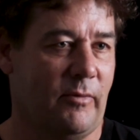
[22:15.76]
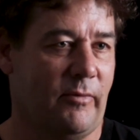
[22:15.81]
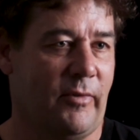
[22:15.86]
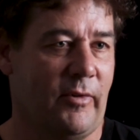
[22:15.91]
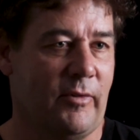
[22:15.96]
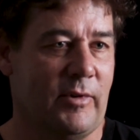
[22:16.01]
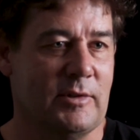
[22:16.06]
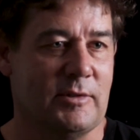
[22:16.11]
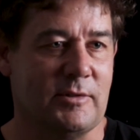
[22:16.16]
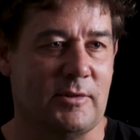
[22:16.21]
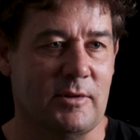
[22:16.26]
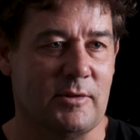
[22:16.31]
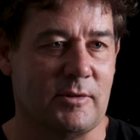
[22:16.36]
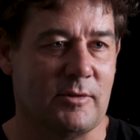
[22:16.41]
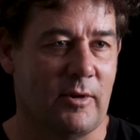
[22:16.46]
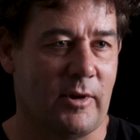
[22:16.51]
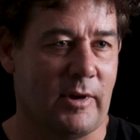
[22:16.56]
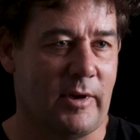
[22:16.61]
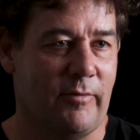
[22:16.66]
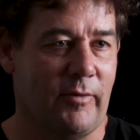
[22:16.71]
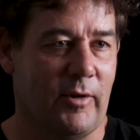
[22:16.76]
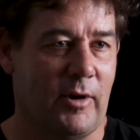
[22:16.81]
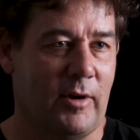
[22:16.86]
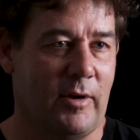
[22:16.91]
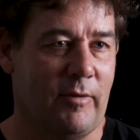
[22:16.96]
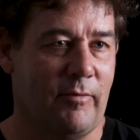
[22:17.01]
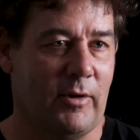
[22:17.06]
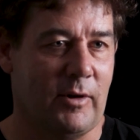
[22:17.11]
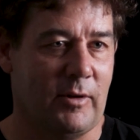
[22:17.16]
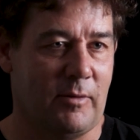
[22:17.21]
For instance, like if
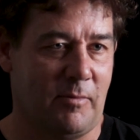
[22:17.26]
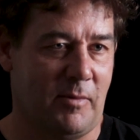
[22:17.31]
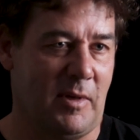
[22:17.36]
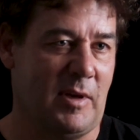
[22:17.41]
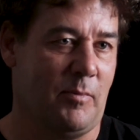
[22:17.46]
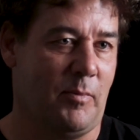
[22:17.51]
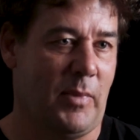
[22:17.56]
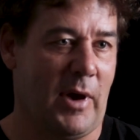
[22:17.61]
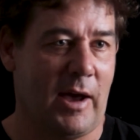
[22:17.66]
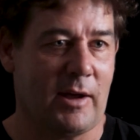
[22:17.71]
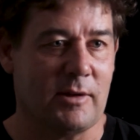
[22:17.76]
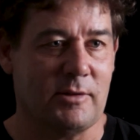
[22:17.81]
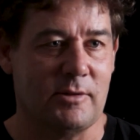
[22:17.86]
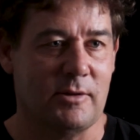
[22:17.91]
I think back